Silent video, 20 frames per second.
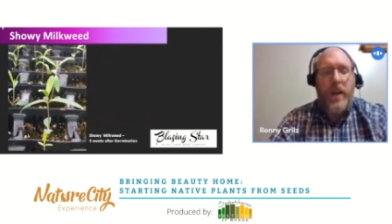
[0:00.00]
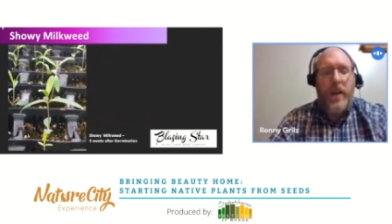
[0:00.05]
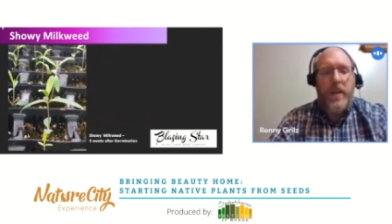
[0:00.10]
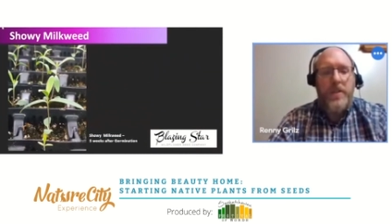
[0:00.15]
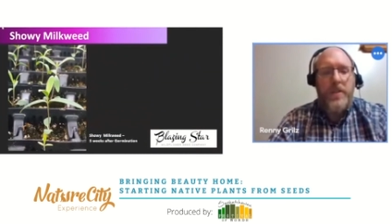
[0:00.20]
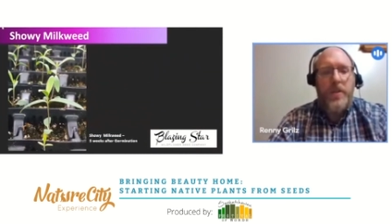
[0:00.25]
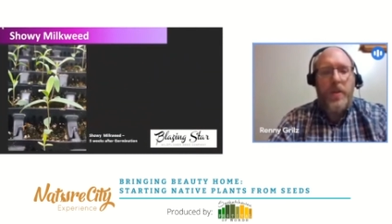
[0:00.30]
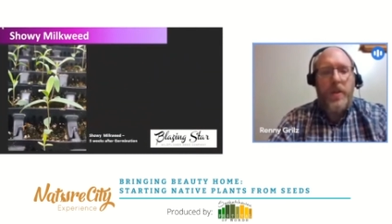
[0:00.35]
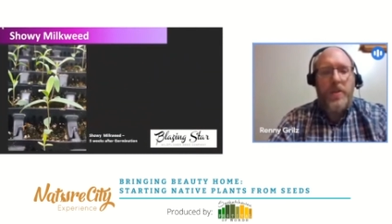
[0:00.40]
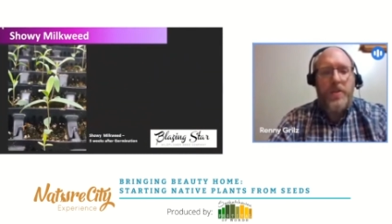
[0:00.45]

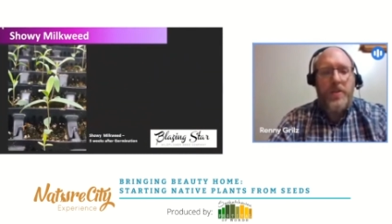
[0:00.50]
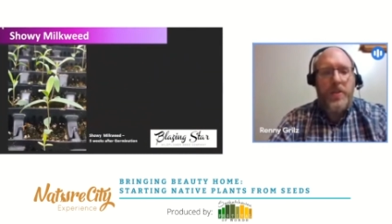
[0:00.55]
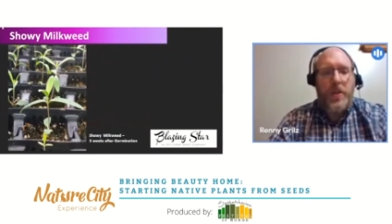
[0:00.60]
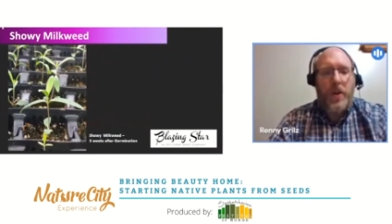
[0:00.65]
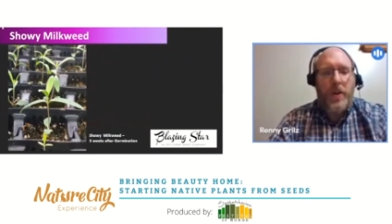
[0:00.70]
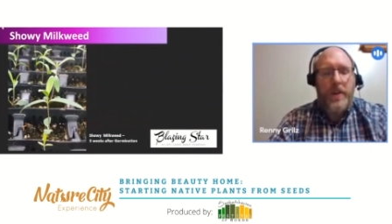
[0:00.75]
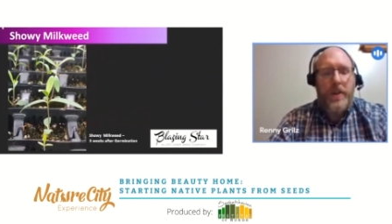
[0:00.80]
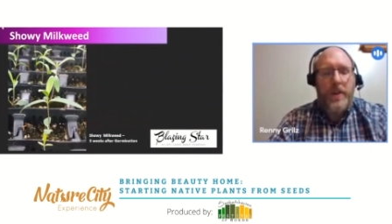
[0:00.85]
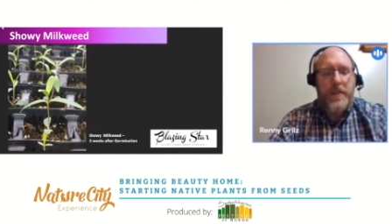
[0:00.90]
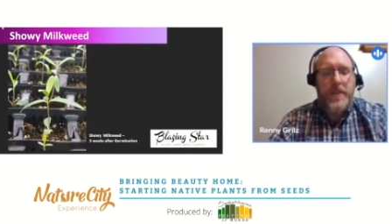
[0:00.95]
So you
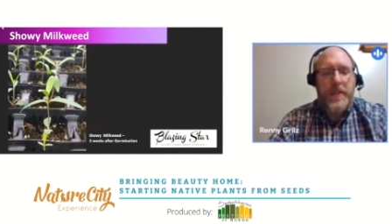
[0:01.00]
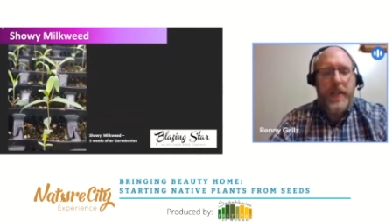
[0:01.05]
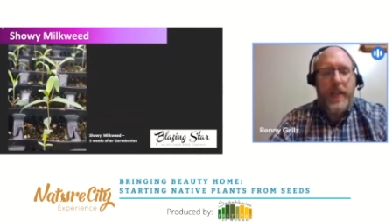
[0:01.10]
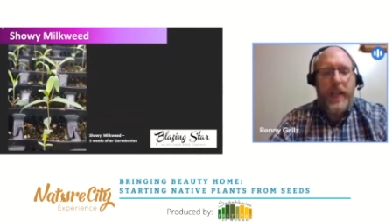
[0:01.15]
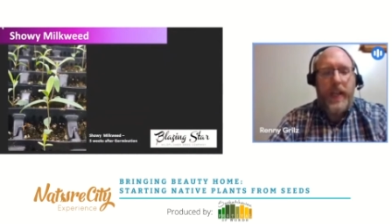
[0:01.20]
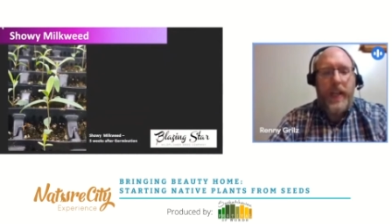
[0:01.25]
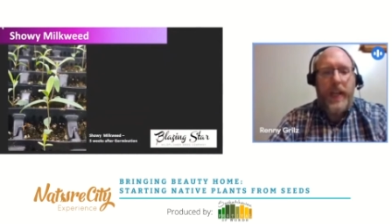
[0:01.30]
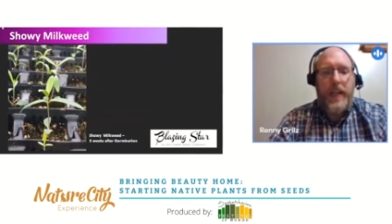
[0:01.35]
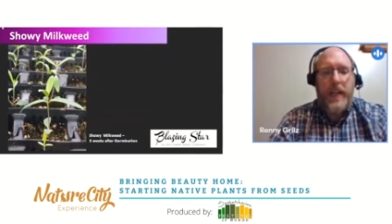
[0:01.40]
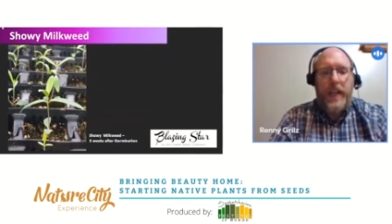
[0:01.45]
start the
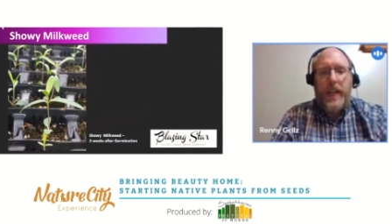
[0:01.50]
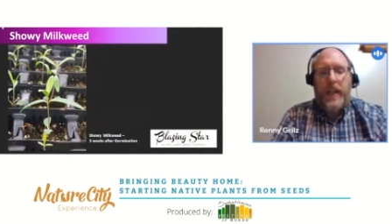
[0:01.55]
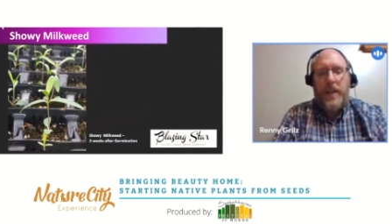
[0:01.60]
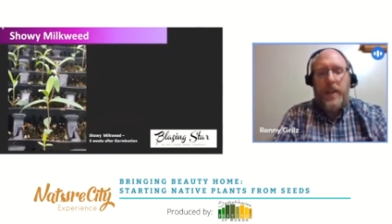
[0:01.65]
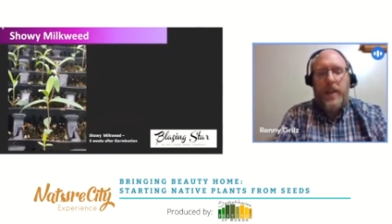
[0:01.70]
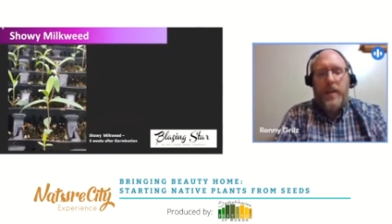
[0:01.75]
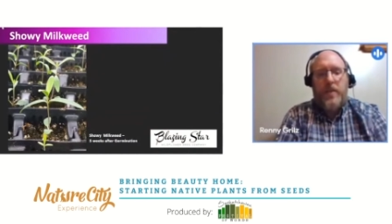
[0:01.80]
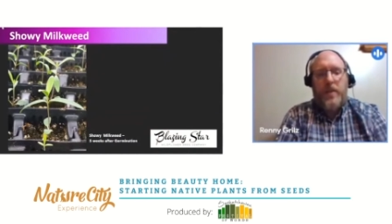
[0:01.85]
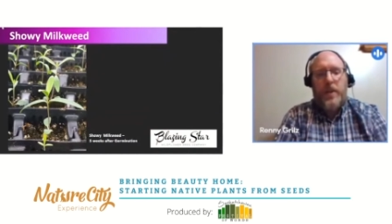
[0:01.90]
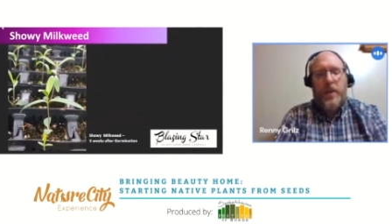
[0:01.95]
seed
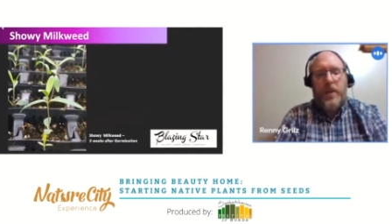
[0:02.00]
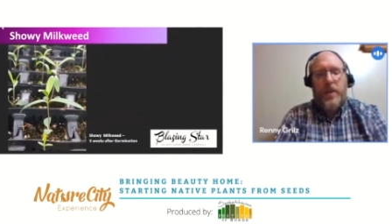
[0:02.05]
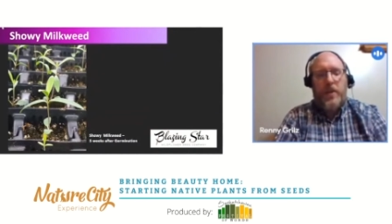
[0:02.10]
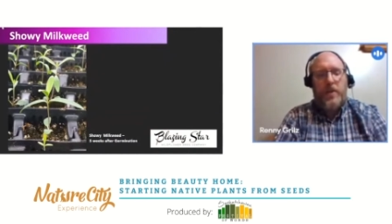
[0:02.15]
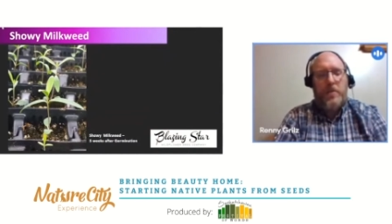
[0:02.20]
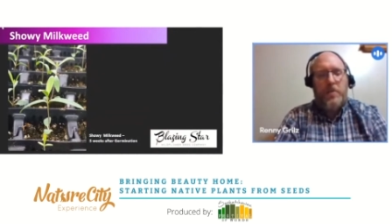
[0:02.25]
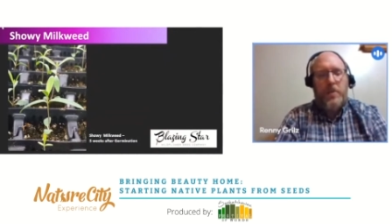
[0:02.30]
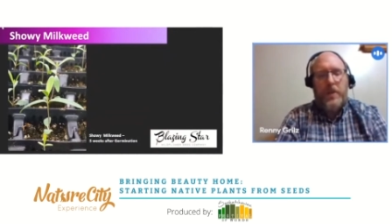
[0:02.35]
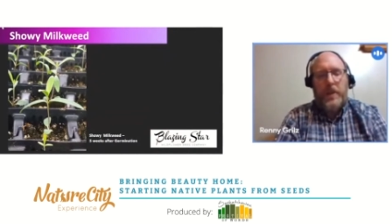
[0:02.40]
in your